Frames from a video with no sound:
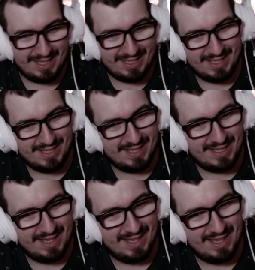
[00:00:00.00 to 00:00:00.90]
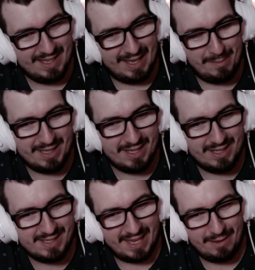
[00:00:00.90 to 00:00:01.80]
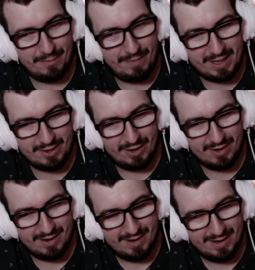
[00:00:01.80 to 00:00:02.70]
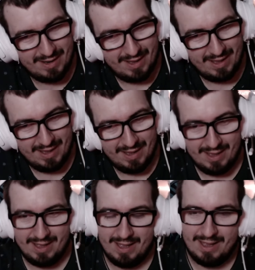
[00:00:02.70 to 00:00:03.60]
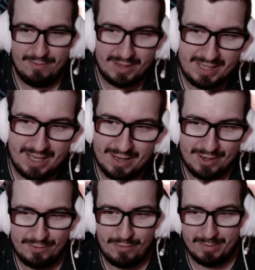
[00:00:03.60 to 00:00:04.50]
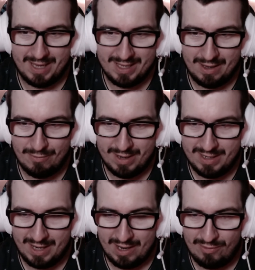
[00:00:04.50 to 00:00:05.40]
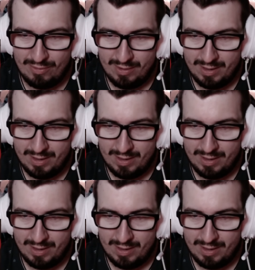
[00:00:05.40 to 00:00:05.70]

is gonna be the deciding factor that he learned from Genya right now.